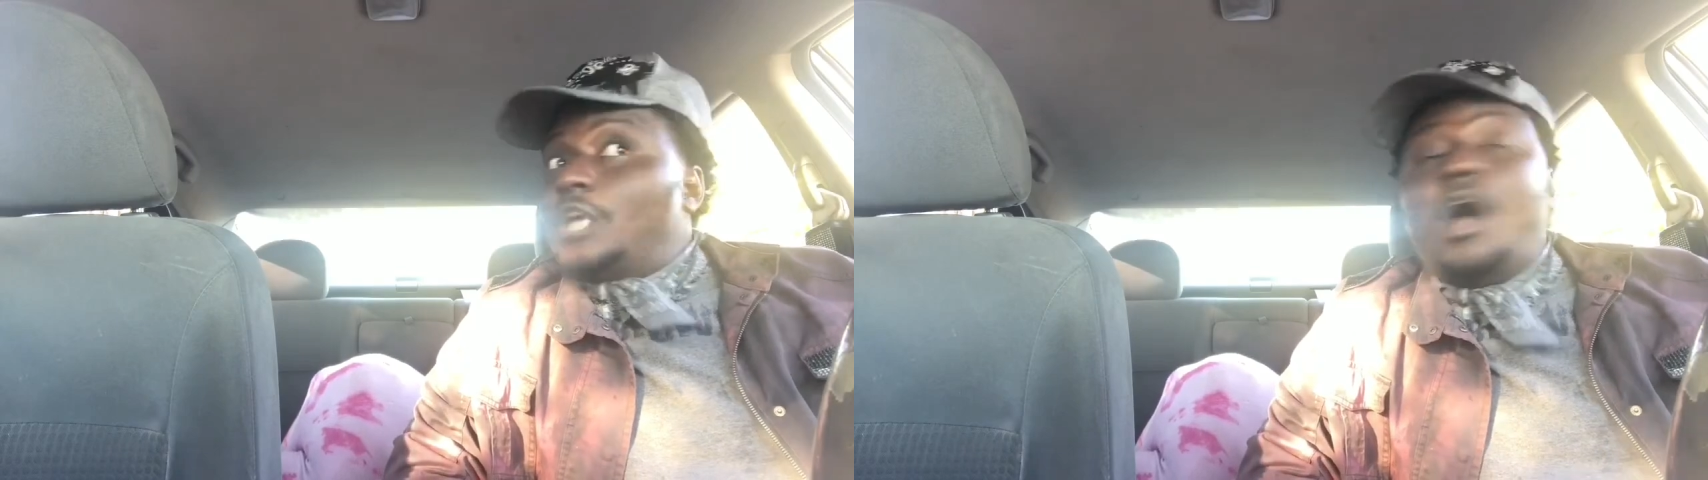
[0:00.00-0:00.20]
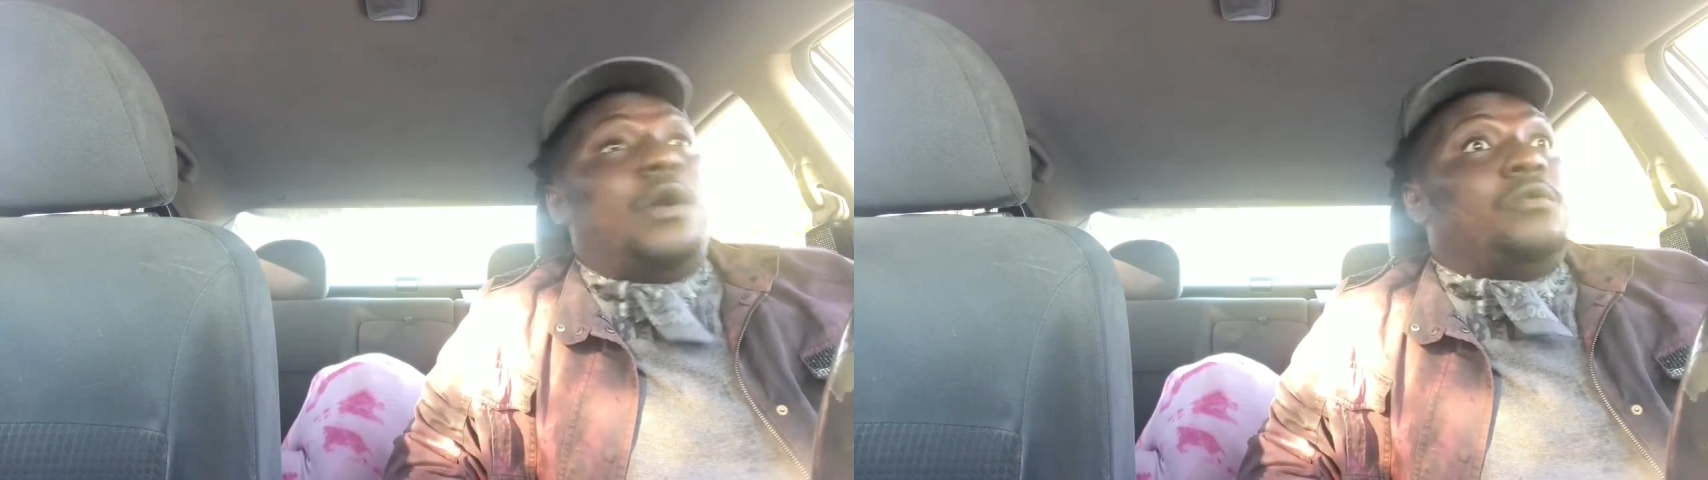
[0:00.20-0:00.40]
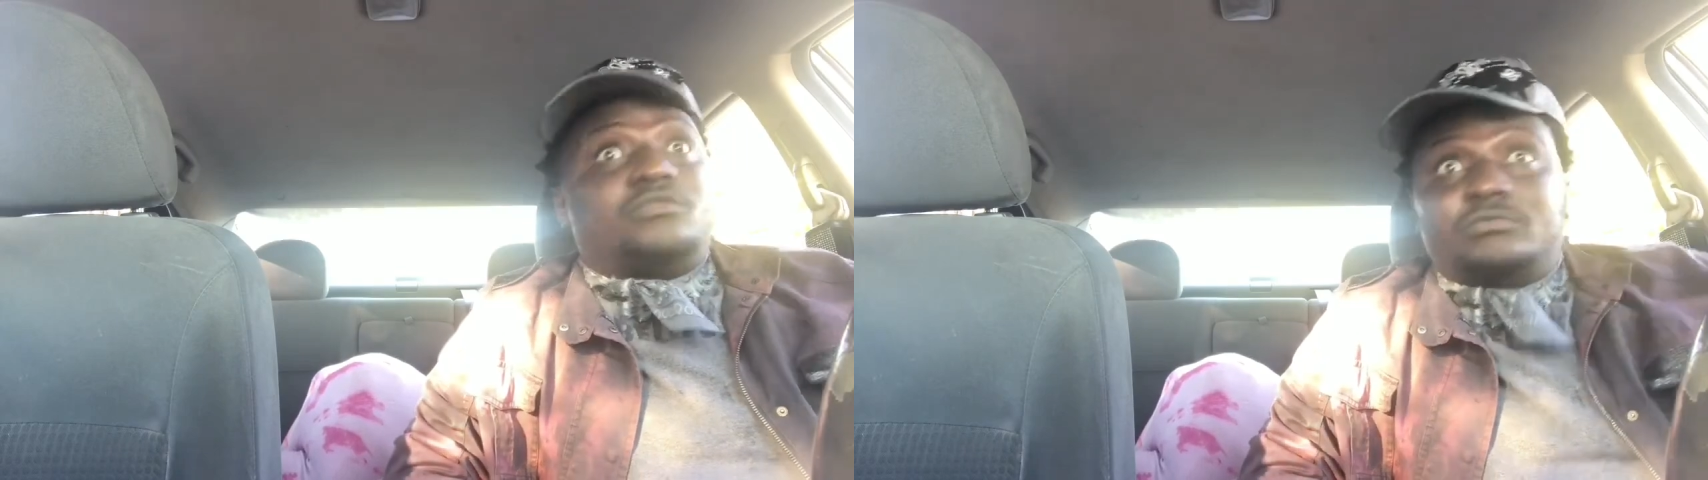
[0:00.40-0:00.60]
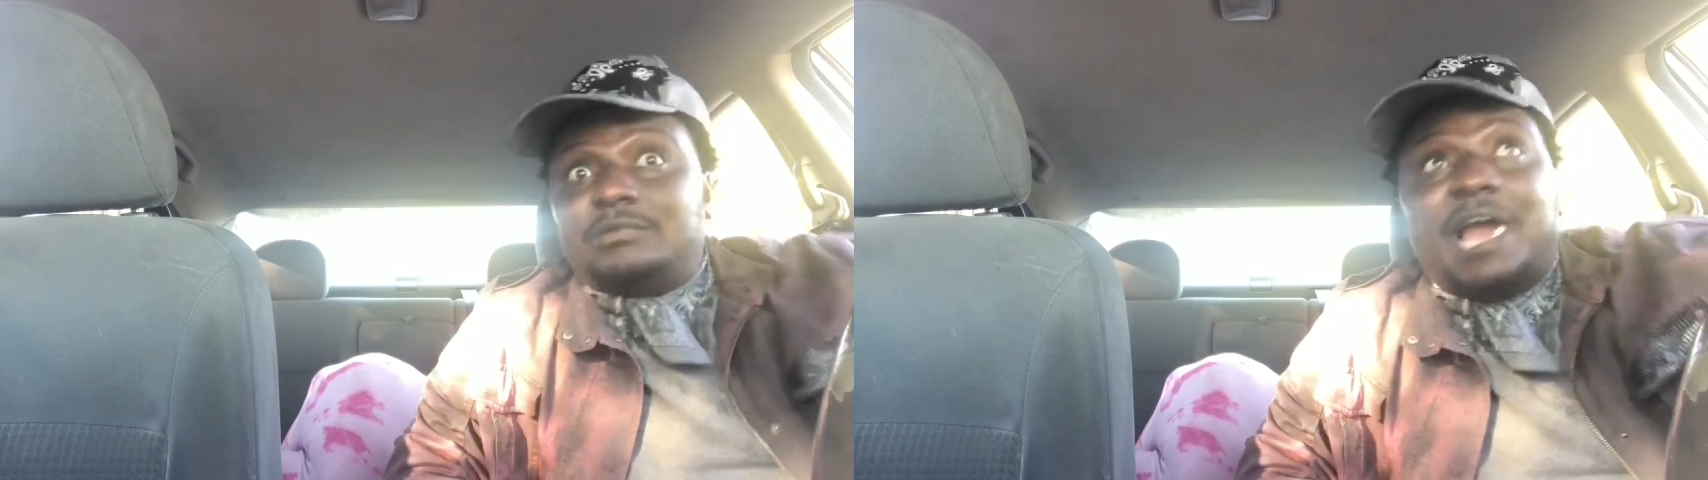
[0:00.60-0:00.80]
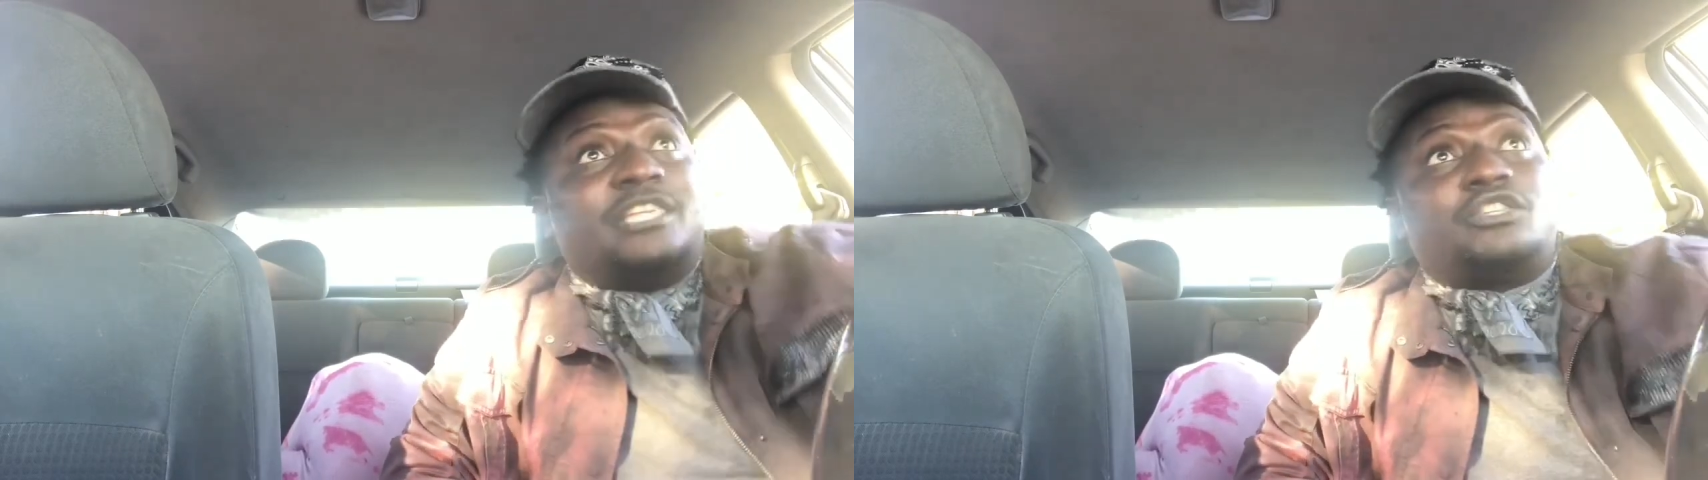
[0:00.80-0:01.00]
go.
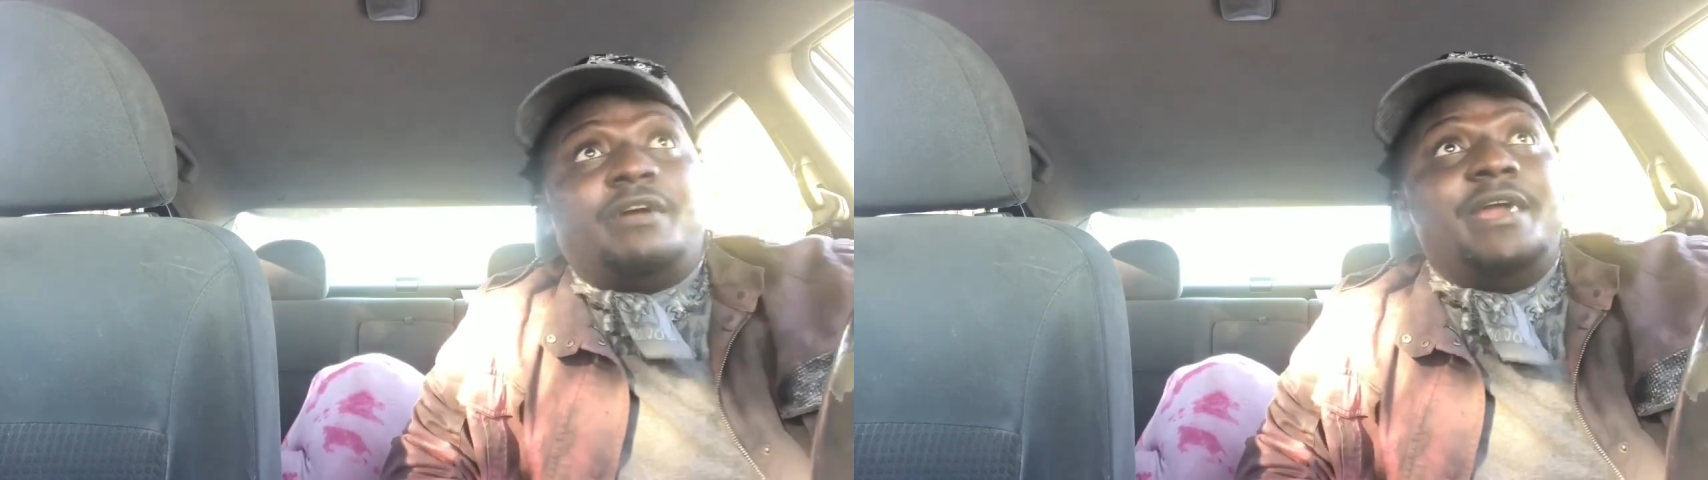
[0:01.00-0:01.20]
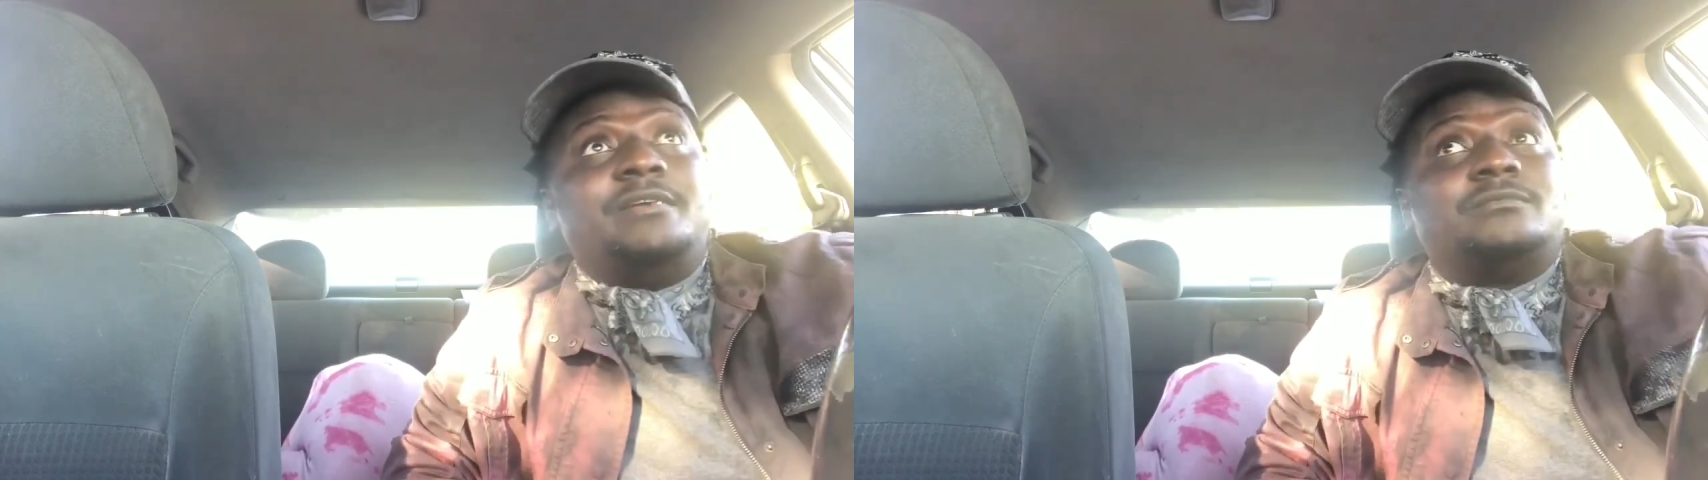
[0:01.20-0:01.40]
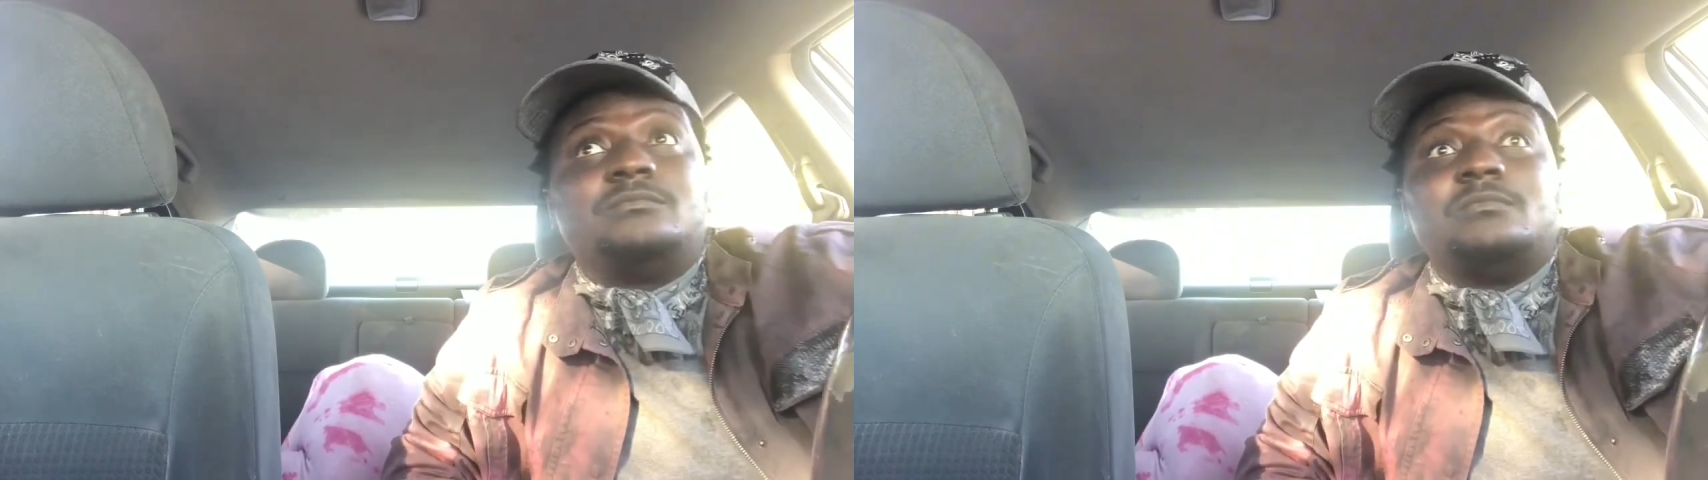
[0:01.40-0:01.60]
Light is green.